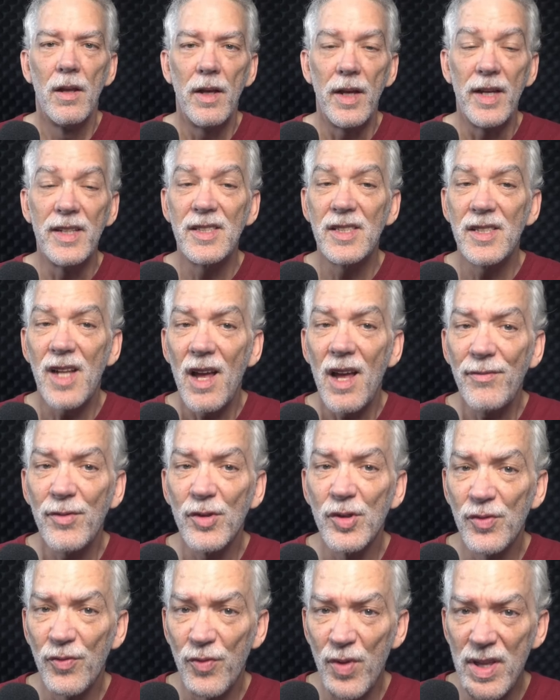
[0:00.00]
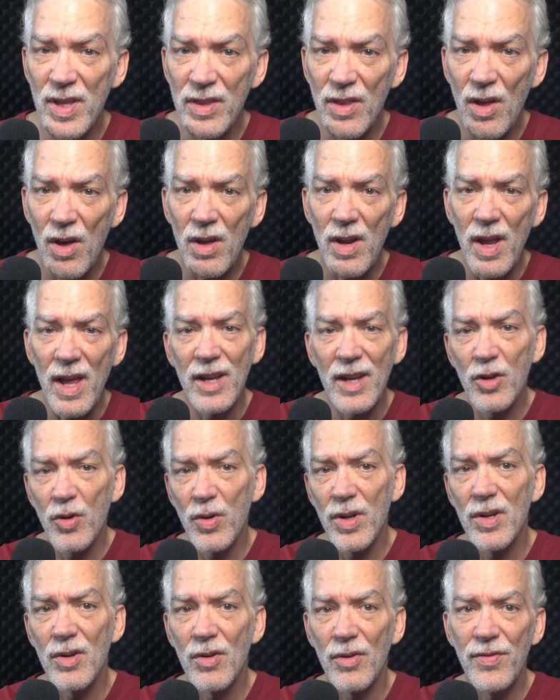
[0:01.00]
It stifles free thought and
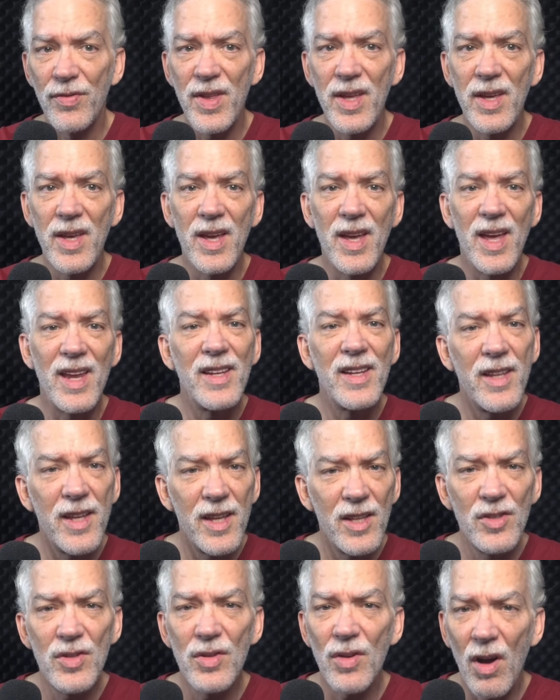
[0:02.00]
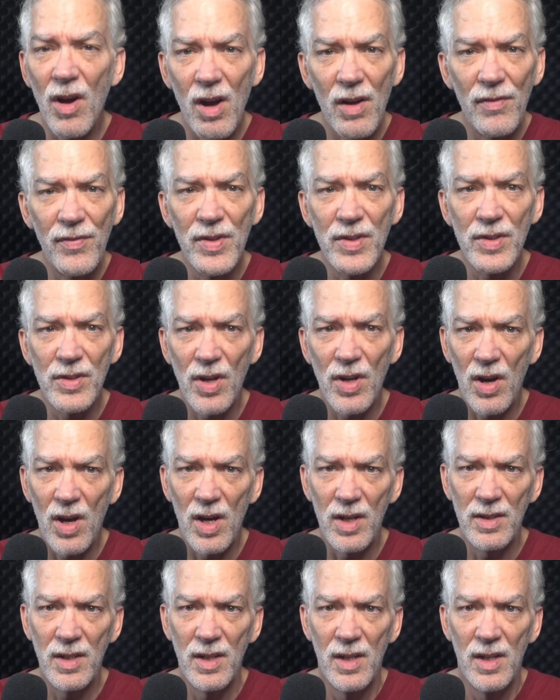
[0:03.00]
critical thinking, and kids are often
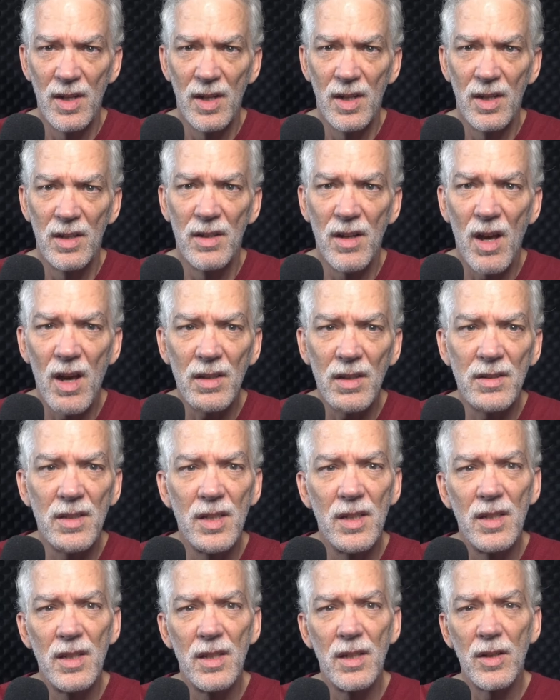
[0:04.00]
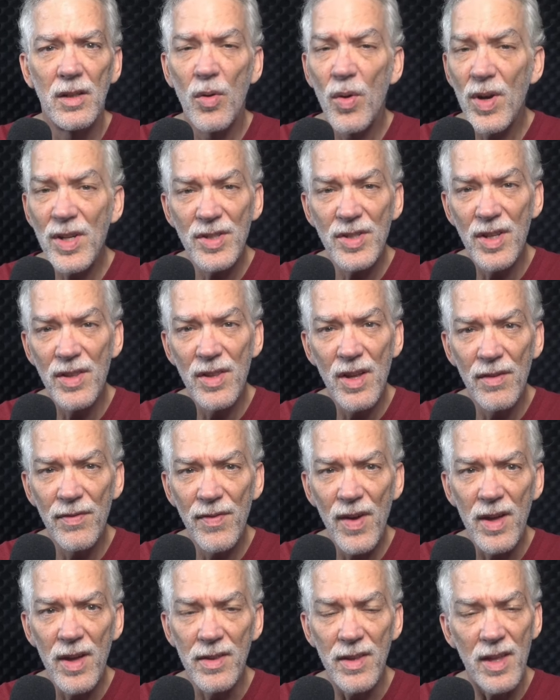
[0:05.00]
taught not to question their
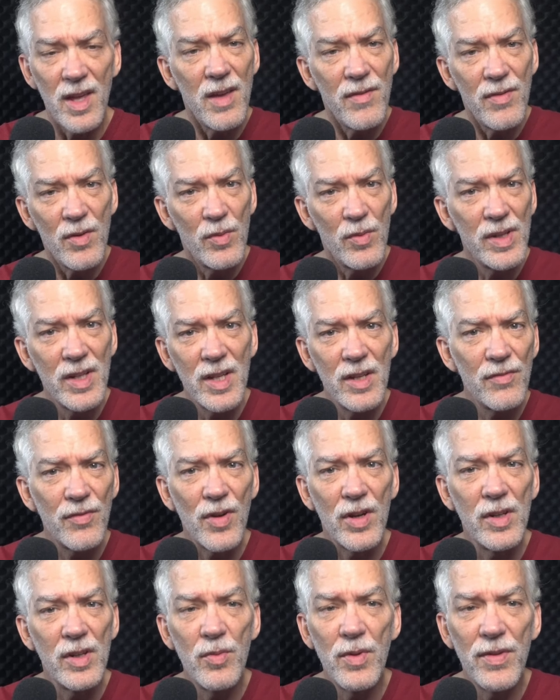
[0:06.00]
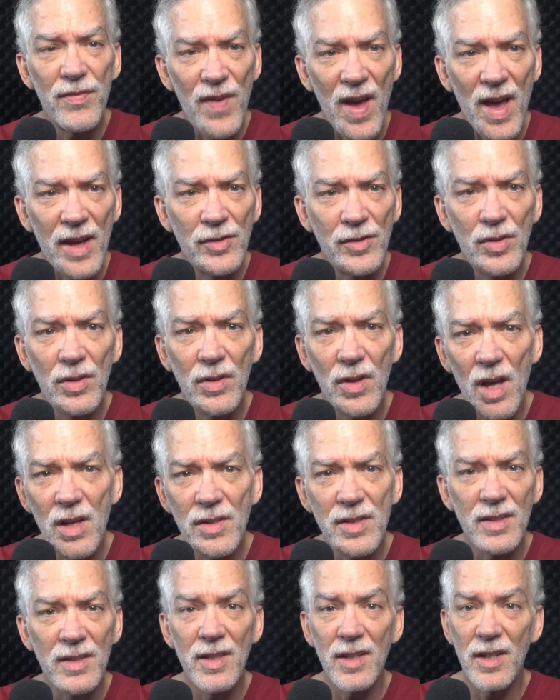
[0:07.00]
faith, even when confronted with facts or
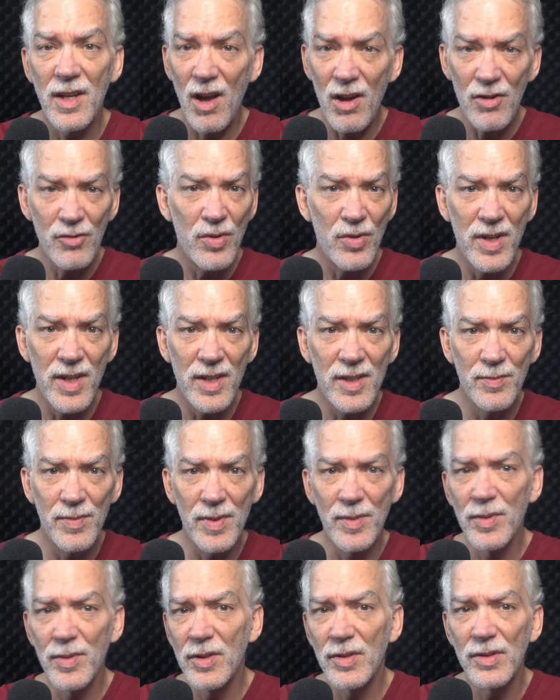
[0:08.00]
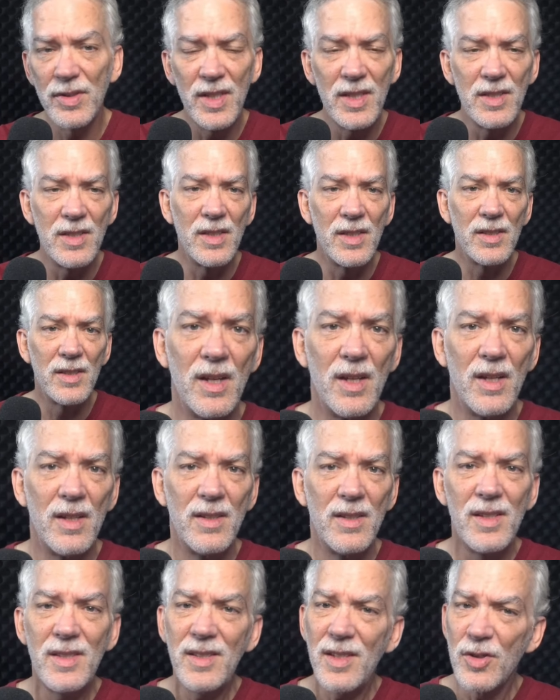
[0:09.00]
logic that contradicts biblical teachings.
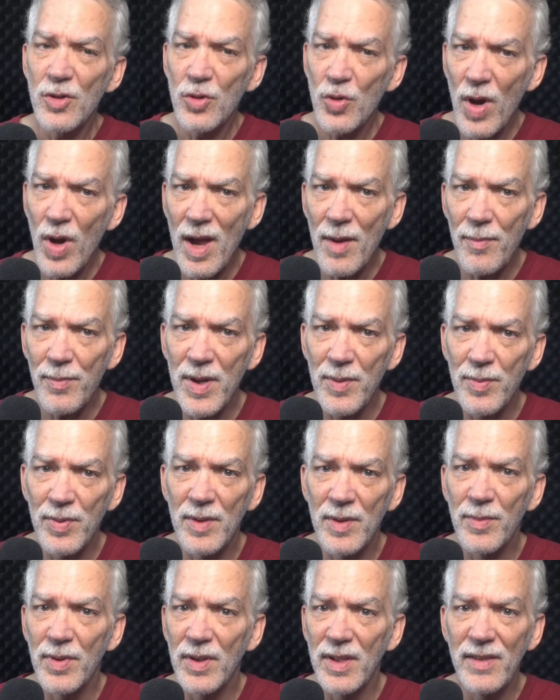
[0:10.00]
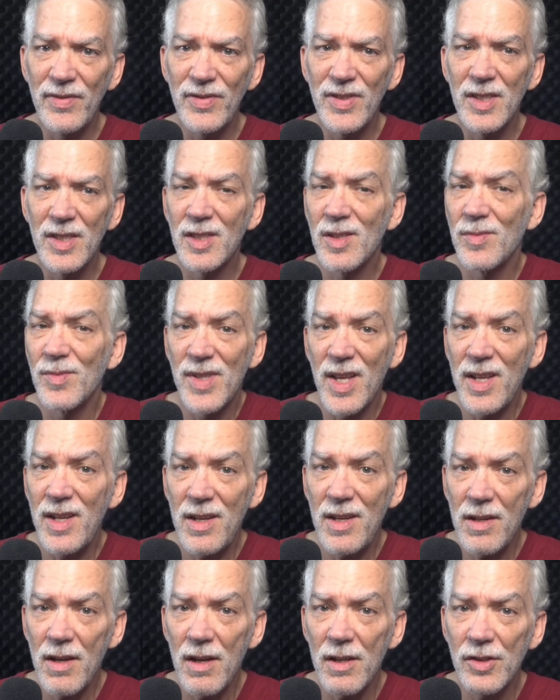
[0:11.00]
This can trap people in belief systems they
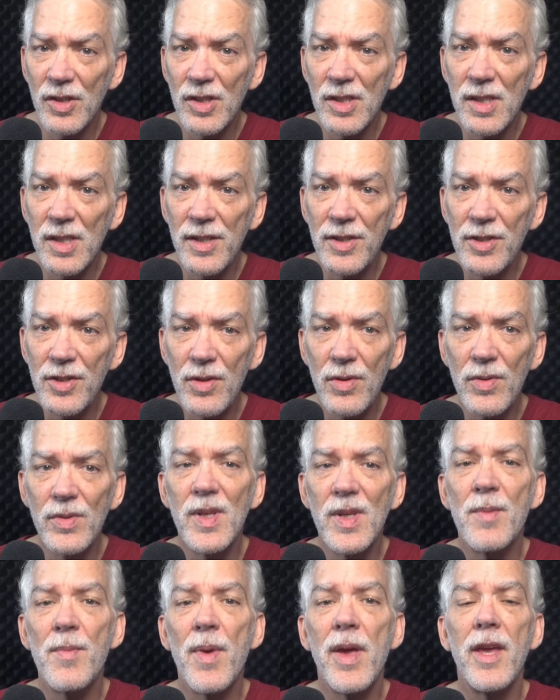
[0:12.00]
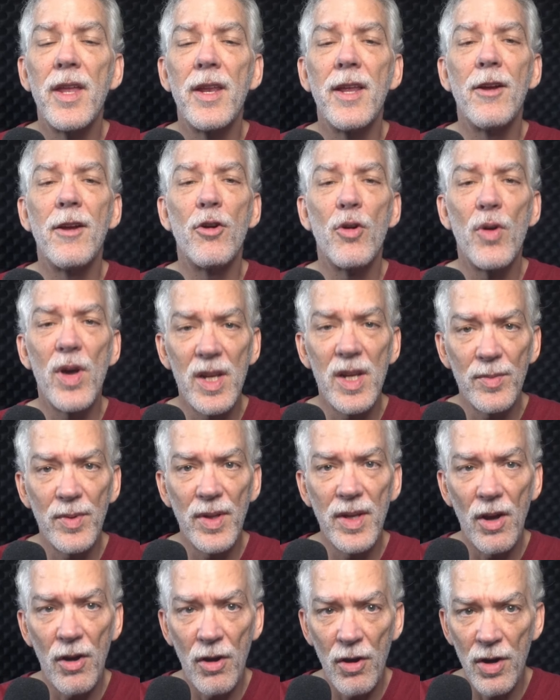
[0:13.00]
didn't consciously choose and make it incredibly
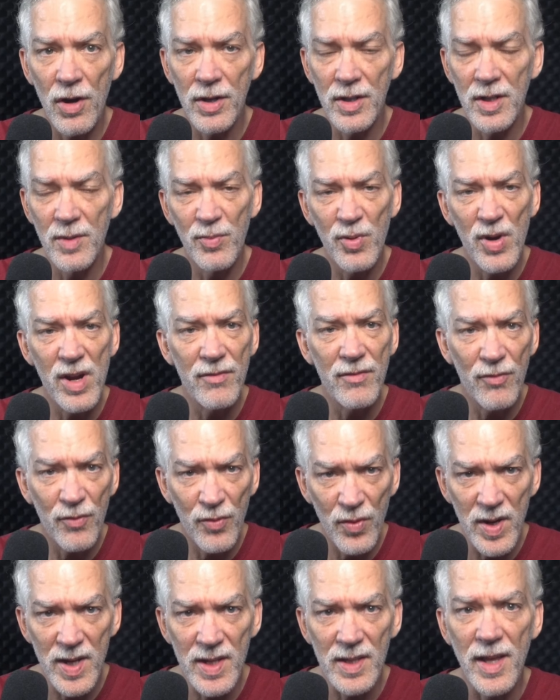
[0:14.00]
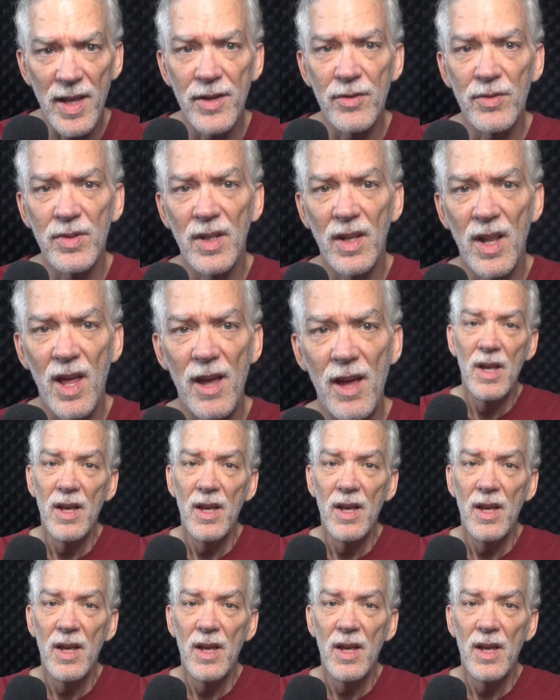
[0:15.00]
hard to break free later in life.